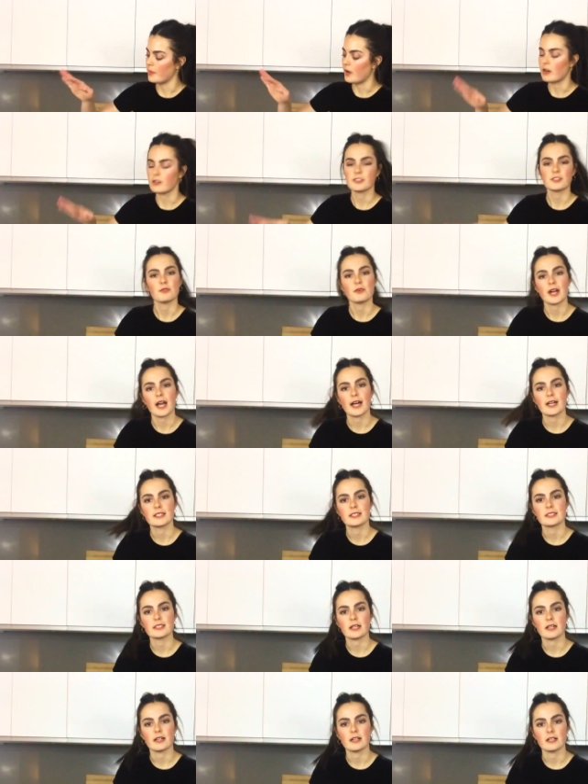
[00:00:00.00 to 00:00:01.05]
Also, it
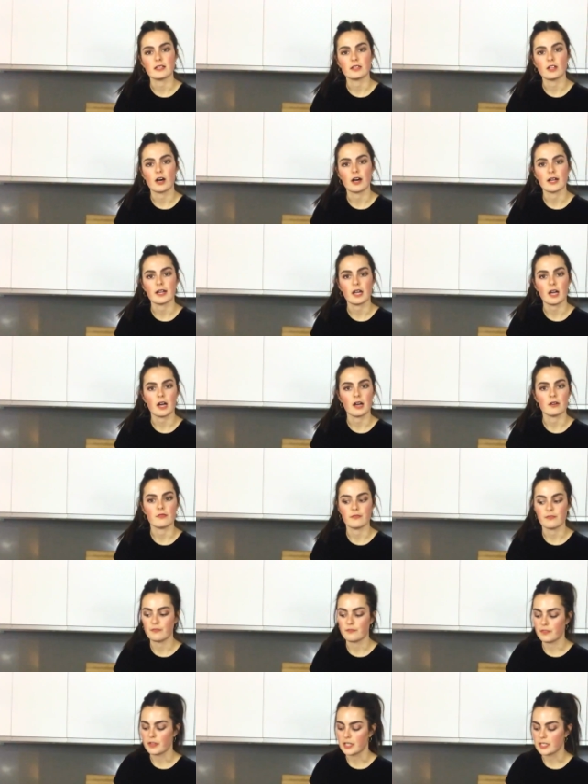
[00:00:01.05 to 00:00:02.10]
adds a lot of
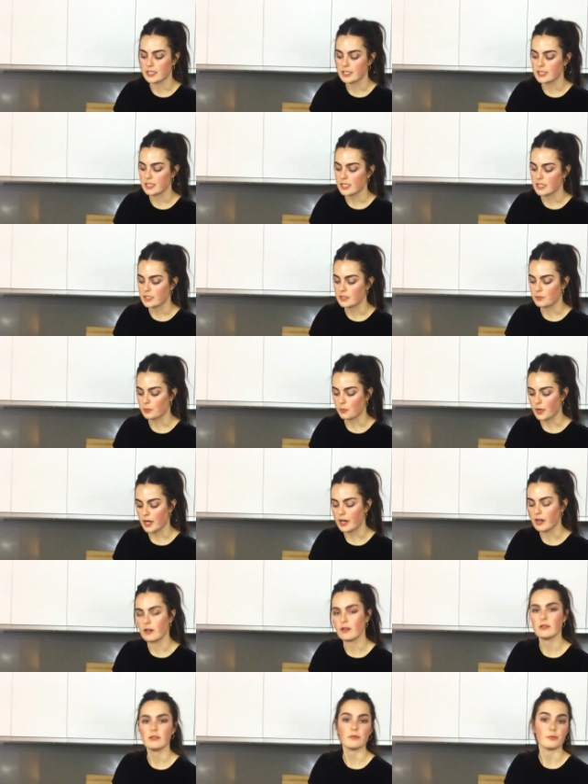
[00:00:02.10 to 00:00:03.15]
fizz as
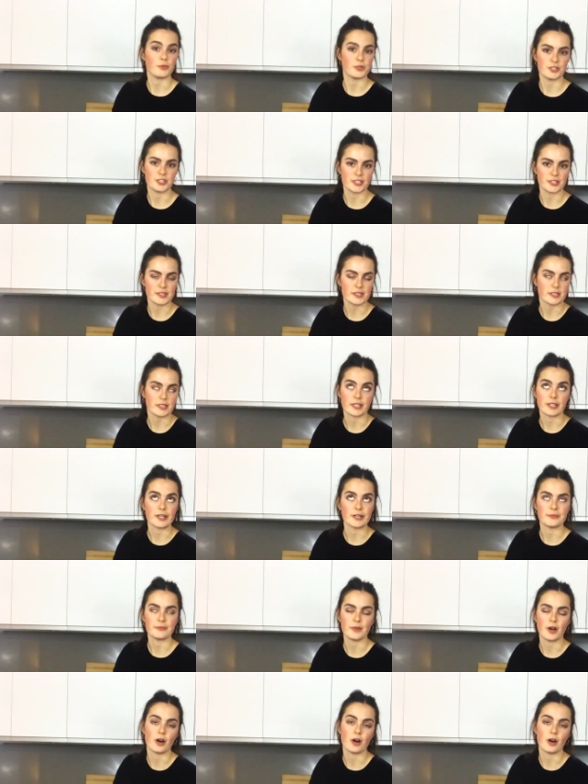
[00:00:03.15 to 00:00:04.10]
well, which is, you know,